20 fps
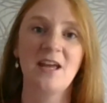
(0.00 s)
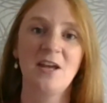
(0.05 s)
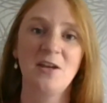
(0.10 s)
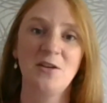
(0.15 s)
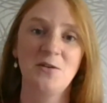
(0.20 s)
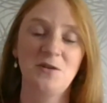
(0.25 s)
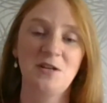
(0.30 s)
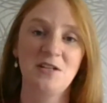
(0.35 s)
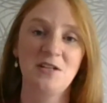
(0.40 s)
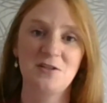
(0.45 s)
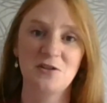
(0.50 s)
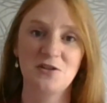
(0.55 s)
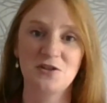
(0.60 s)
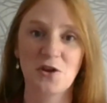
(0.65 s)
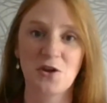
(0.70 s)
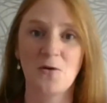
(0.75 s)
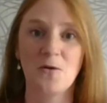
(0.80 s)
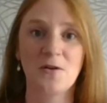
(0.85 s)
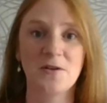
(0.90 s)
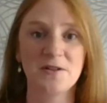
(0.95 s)
you need to
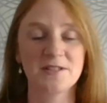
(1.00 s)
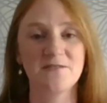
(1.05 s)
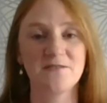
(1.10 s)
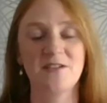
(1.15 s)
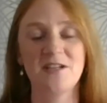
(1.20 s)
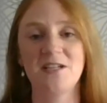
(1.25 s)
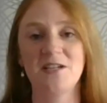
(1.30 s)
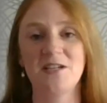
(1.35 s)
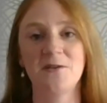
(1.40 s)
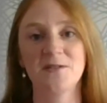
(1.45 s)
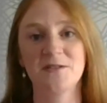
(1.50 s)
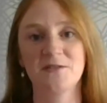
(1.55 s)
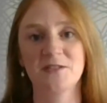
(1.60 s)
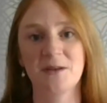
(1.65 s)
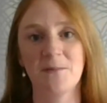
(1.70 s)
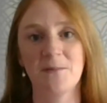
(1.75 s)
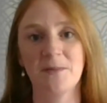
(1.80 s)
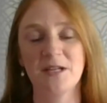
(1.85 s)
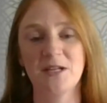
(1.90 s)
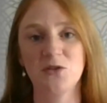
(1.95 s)
show lots of videos of
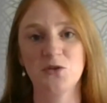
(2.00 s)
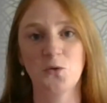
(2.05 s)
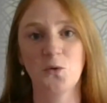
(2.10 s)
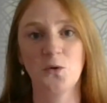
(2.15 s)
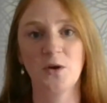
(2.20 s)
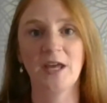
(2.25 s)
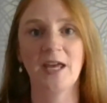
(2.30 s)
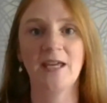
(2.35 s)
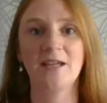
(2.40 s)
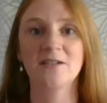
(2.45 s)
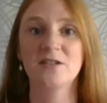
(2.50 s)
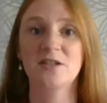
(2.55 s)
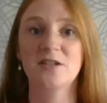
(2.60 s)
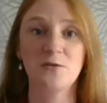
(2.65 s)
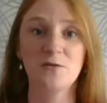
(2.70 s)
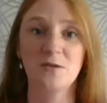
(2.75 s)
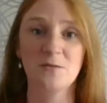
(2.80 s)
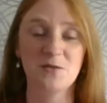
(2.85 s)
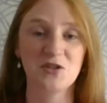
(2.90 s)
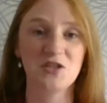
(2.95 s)
somebody talking
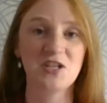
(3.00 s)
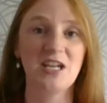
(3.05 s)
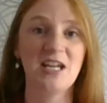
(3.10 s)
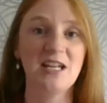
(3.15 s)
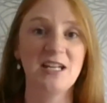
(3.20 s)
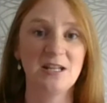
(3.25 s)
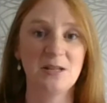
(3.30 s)
to the machine,